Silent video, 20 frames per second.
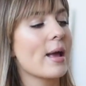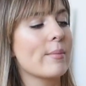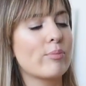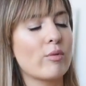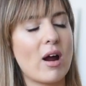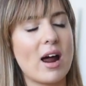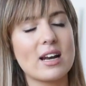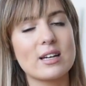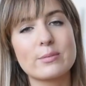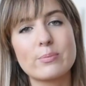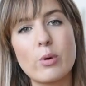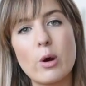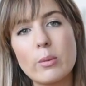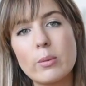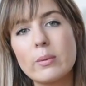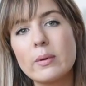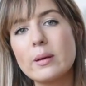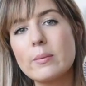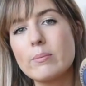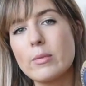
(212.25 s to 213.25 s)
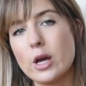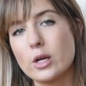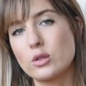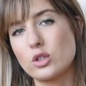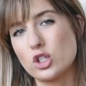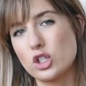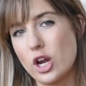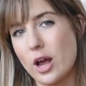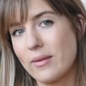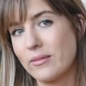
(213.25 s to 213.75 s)
a brand probably
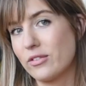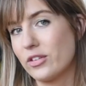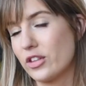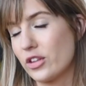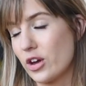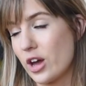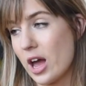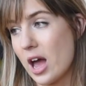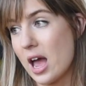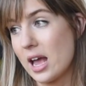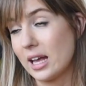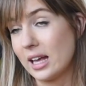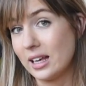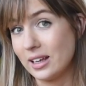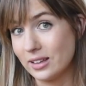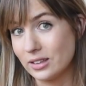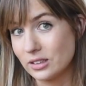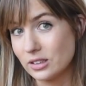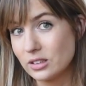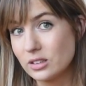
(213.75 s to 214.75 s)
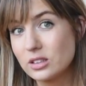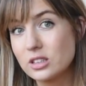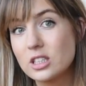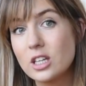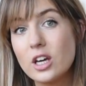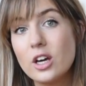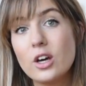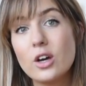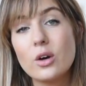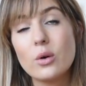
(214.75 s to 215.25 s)
most known for the heeled
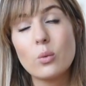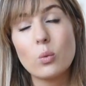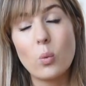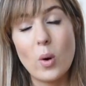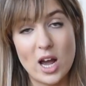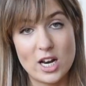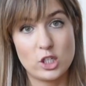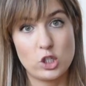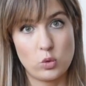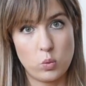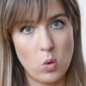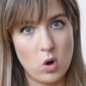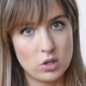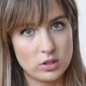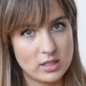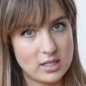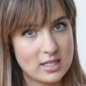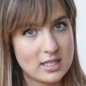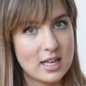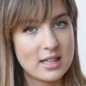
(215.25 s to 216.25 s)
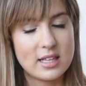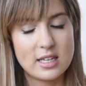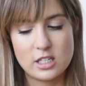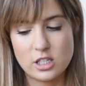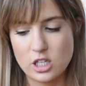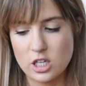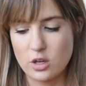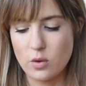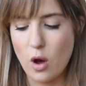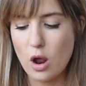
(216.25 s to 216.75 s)
wedge ones that they
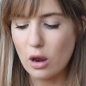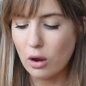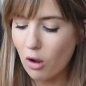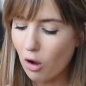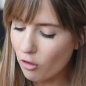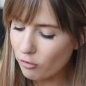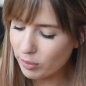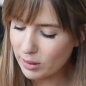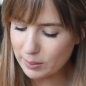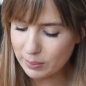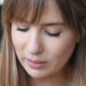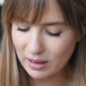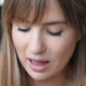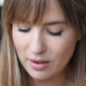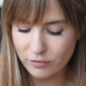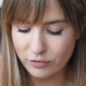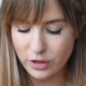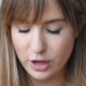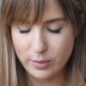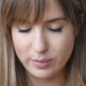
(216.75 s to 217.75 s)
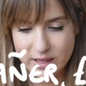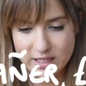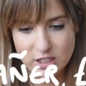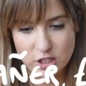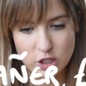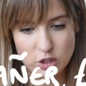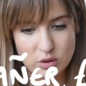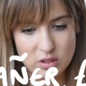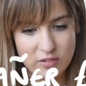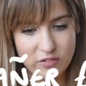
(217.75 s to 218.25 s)
do. A lot of people have them. They
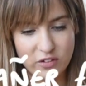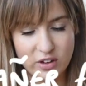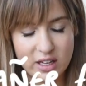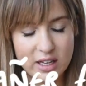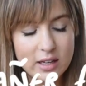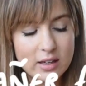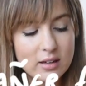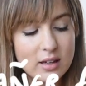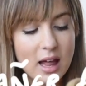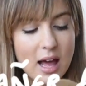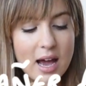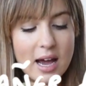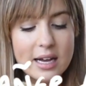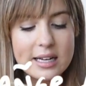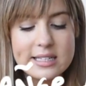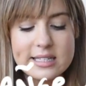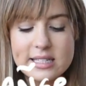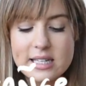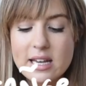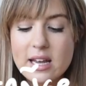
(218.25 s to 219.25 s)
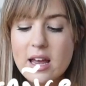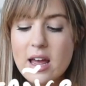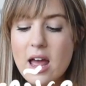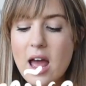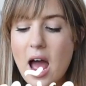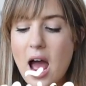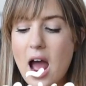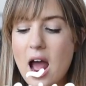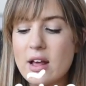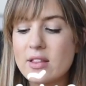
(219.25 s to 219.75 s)
do different heel heights.
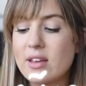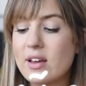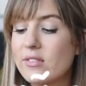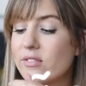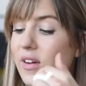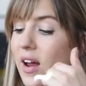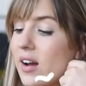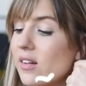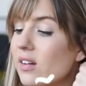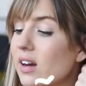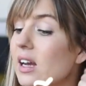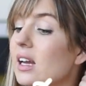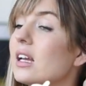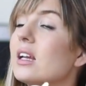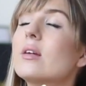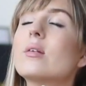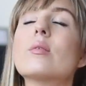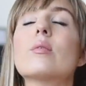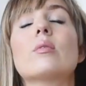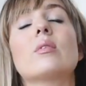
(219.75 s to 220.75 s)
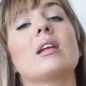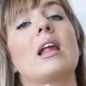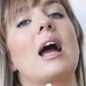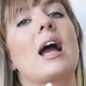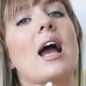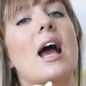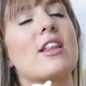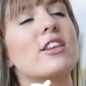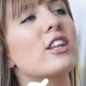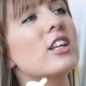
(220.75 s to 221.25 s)
They're very
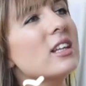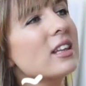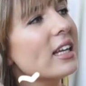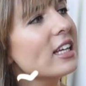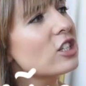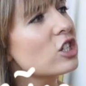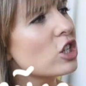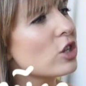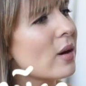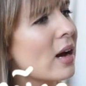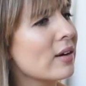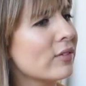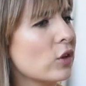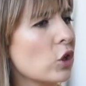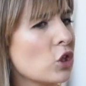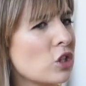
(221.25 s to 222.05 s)
light. I think they do have